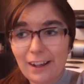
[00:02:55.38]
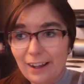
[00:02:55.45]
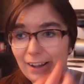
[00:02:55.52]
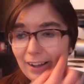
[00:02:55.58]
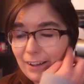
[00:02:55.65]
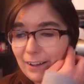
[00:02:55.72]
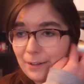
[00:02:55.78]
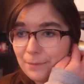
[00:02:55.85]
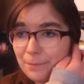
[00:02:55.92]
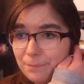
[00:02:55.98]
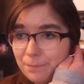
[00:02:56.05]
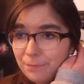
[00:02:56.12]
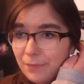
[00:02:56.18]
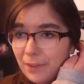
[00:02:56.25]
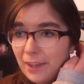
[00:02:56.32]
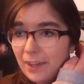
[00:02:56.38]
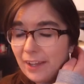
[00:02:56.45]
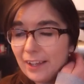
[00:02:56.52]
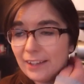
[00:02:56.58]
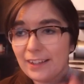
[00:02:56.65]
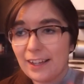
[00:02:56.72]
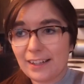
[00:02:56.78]
and
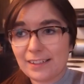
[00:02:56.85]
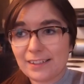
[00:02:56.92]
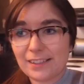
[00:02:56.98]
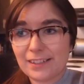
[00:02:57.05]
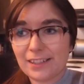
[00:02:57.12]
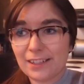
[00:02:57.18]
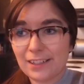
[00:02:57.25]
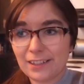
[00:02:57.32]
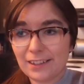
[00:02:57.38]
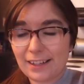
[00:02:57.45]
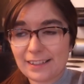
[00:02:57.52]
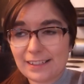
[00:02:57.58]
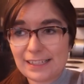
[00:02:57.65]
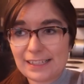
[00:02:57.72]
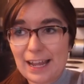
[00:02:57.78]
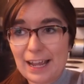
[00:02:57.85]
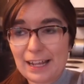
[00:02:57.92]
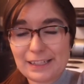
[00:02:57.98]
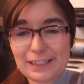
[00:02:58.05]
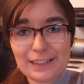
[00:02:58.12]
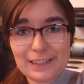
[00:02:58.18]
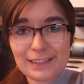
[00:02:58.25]
that's
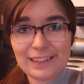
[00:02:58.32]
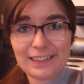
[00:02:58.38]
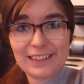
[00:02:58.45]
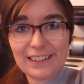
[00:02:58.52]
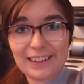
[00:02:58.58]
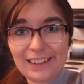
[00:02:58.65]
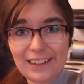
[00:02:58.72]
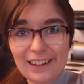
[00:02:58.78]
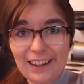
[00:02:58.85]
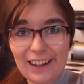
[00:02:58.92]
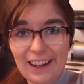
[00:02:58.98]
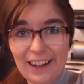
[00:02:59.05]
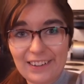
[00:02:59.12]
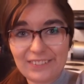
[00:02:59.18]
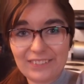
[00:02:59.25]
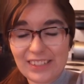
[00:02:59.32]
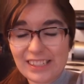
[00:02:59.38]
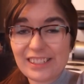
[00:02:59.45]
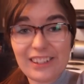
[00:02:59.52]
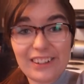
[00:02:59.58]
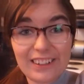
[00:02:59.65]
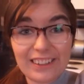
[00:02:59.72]
intense.
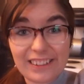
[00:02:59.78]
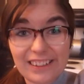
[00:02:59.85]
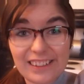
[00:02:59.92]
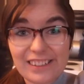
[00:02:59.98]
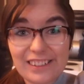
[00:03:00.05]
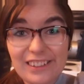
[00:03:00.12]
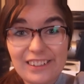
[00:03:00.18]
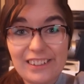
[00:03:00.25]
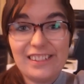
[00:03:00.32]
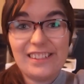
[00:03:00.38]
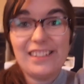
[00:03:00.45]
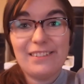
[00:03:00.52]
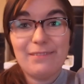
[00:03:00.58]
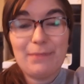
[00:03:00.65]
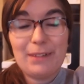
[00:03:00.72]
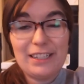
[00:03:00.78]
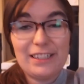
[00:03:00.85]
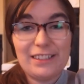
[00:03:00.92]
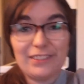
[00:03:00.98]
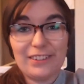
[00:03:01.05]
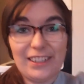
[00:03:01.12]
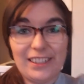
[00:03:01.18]
It's good, but
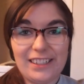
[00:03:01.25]
it's really